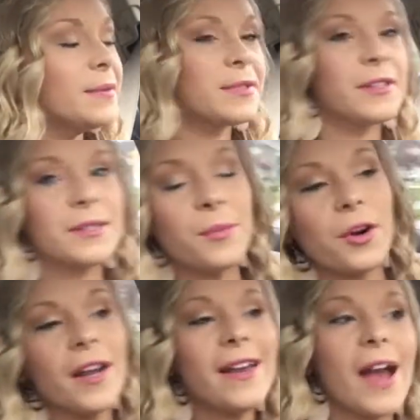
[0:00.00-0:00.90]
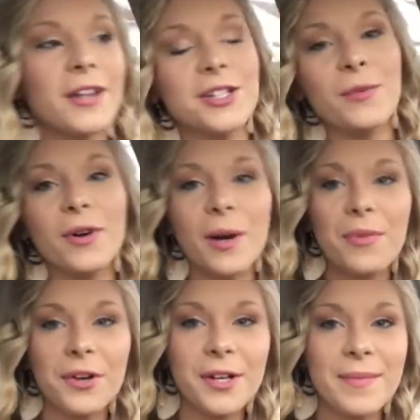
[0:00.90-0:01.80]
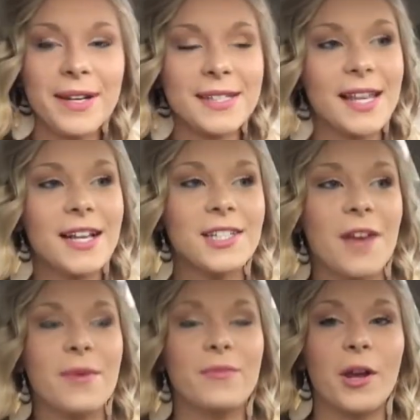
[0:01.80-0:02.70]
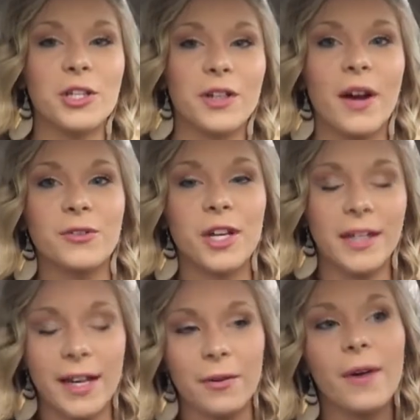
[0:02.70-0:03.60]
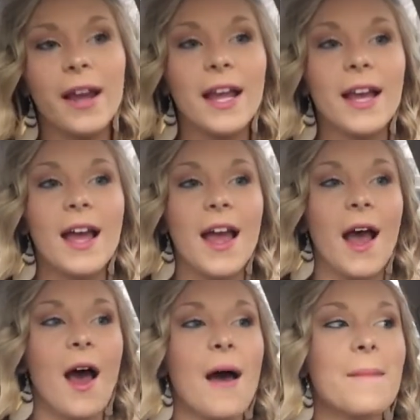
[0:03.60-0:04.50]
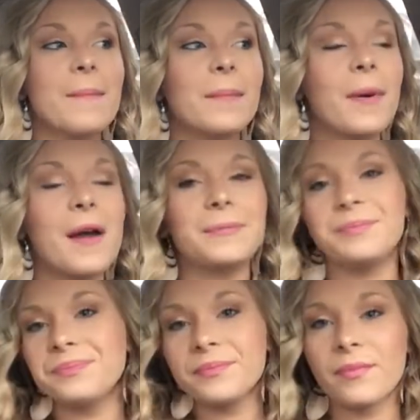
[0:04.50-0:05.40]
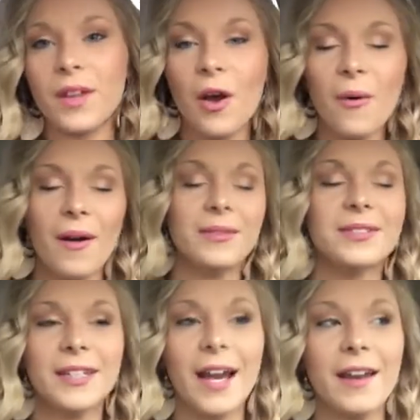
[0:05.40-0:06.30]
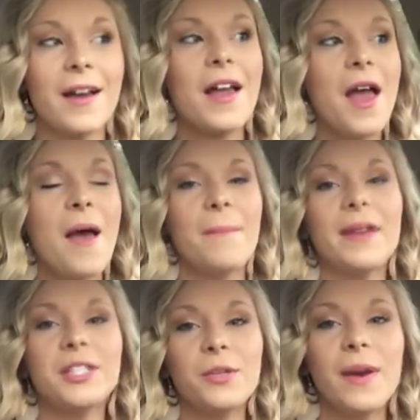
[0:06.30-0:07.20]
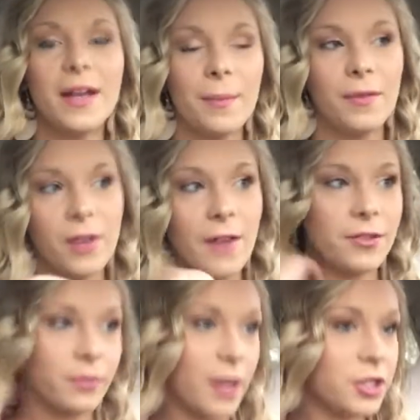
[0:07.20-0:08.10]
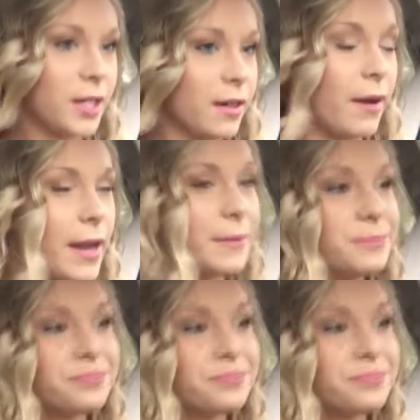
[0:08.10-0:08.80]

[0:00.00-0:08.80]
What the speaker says: So this morning, I actually woke up 30 minutes late, so I've been rushing around trying to get ready. But, oh well, so it kind of makes you wake up if you have to rush to get ready.